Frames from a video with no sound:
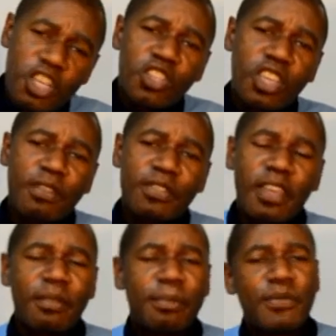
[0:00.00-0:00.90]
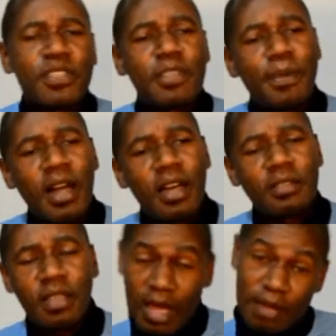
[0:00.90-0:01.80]
needs to give the Memphis
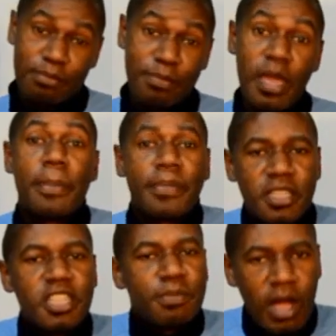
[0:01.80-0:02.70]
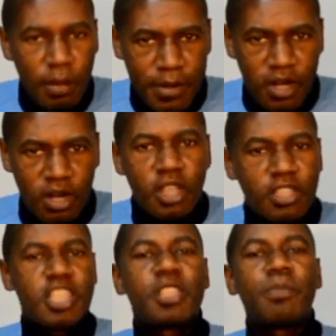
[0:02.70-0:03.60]
Depay, if this is my opinion,
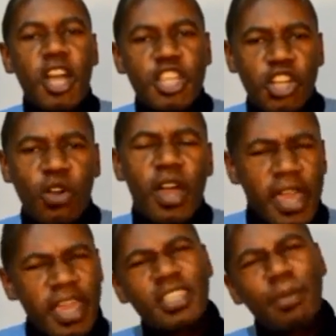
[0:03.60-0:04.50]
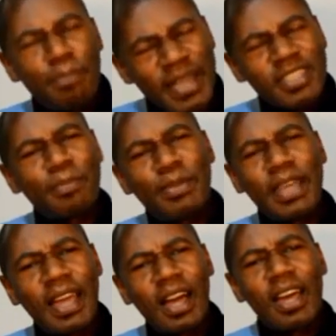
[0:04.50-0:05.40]
this is my show, he's a better
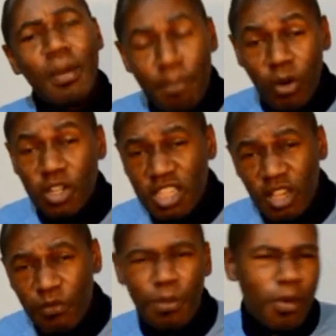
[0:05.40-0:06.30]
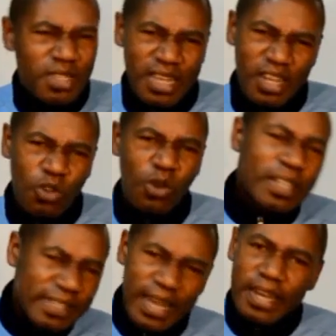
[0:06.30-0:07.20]
player, more skillful, more technical
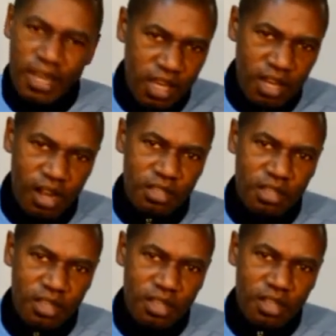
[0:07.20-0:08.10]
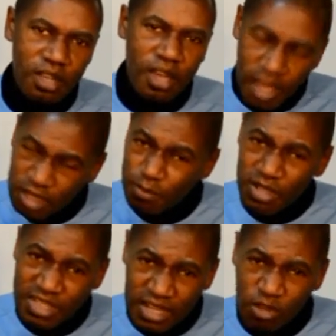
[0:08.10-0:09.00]
than Lingard. He's
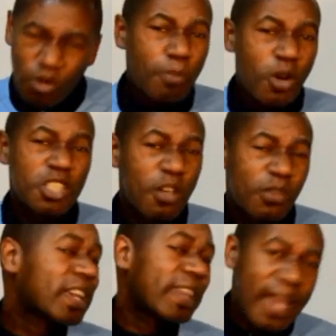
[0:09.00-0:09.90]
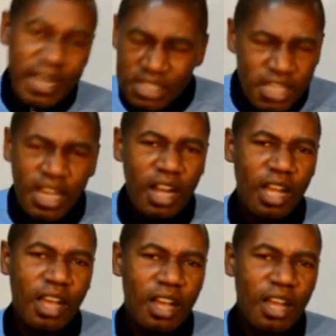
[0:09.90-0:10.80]
more technical, more skillful than Ashley
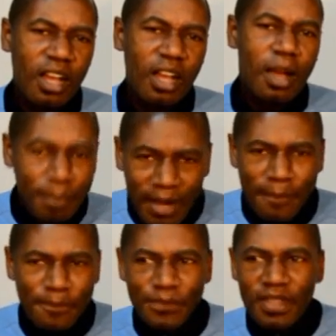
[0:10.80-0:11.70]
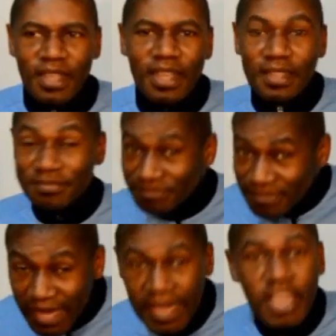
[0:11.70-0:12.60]
Young. But
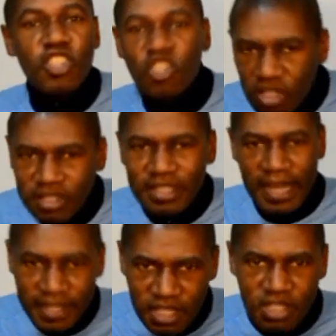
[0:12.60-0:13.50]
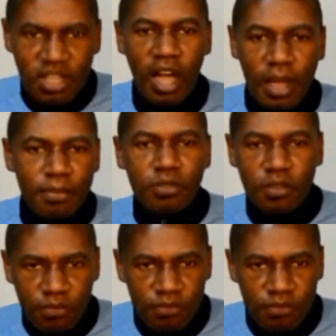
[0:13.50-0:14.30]
he's not getting time